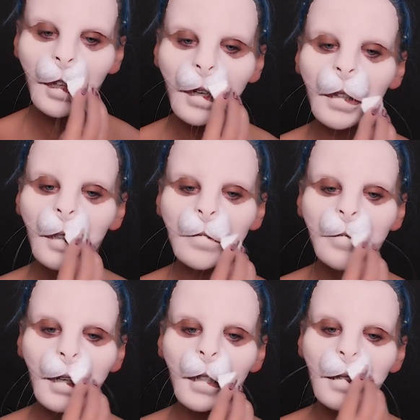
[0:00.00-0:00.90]
Okay, this
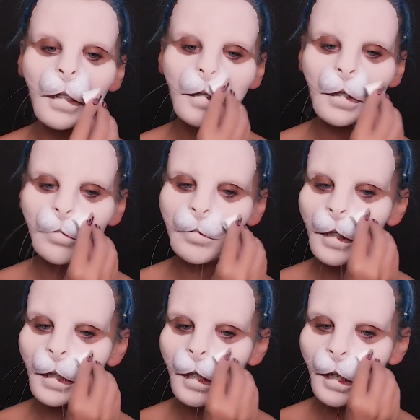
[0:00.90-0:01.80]
part needs to
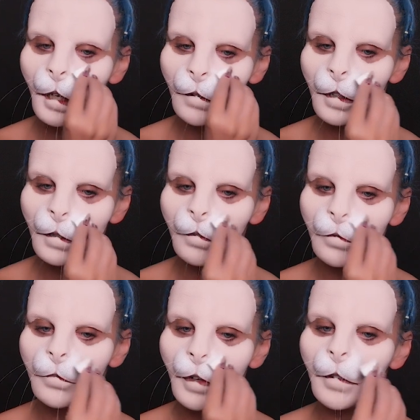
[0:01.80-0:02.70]
be covered
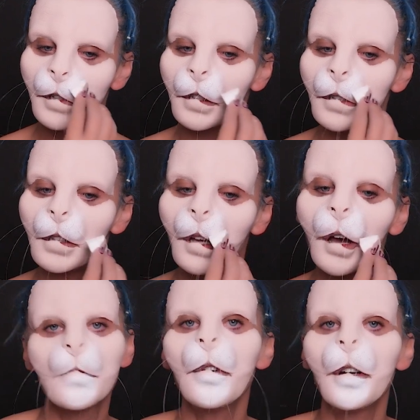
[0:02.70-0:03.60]
very good.
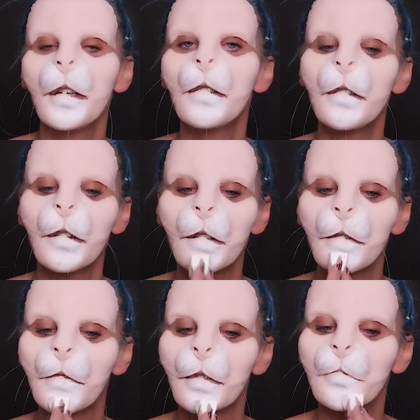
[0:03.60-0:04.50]
It's more
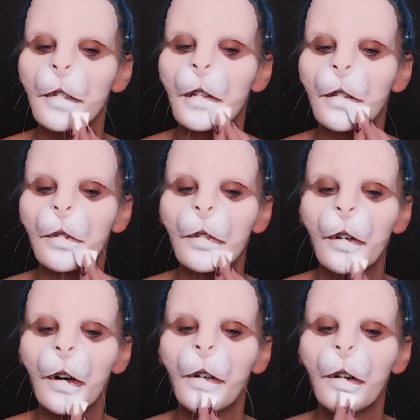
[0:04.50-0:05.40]
easier for me to
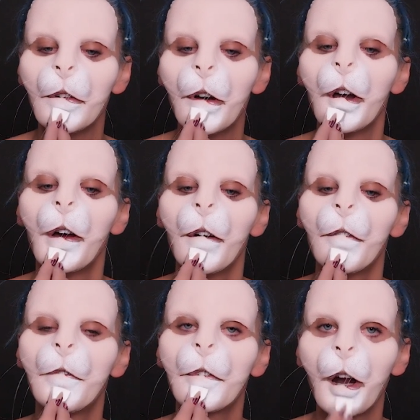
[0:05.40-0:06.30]
go
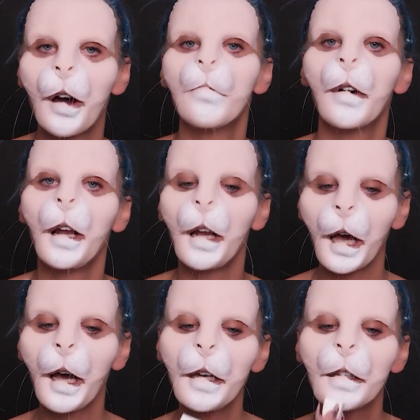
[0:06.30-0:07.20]
from
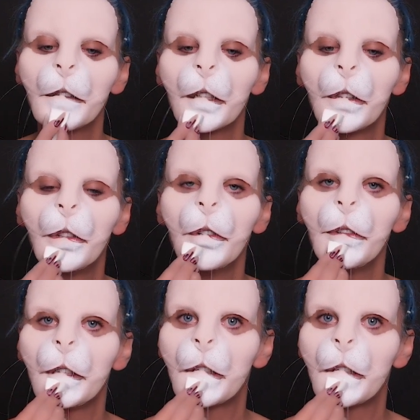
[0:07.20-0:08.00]
light to